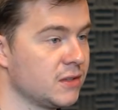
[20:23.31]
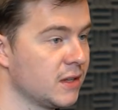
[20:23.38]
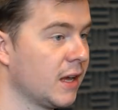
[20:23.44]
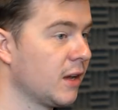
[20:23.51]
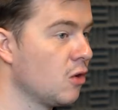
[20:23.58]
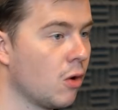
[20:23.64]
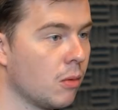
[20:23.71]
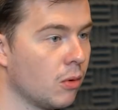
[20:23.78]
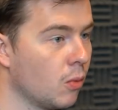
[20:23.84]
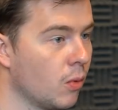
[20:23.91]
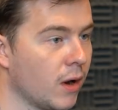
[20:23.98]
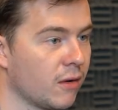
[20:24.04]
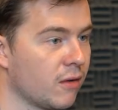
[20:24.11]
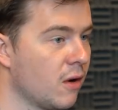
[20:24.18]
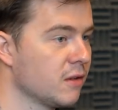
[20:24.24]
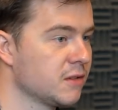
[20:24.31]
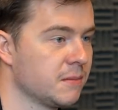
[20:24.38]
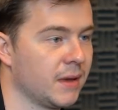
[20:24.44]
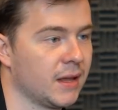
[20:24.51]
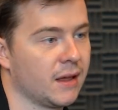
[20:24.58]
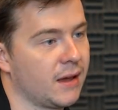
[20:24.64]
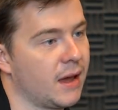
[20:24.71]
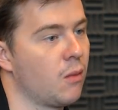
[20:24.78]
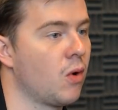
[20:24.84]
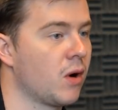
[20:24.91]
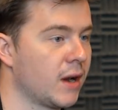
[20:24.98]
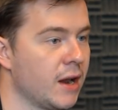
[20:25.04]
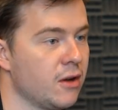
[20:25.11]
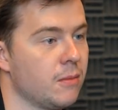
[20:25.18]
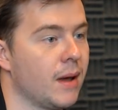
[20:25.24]
in like normal work roles and being like, okay, what
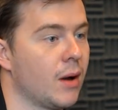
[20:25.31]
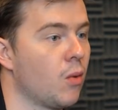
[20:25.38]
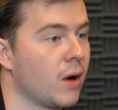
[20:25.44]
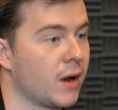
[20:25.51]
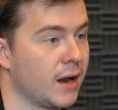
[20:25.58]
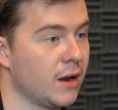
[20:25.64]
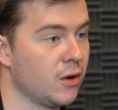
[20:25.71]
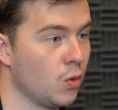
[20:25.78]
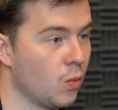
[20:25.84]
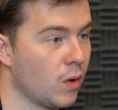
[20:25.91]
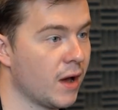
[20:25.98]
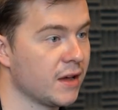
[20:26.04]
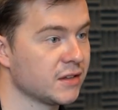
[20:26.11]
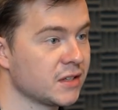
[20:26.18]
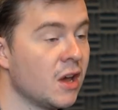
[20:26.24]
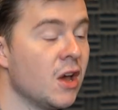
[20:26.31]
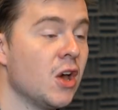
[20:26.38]
can I do better? What can I do worse?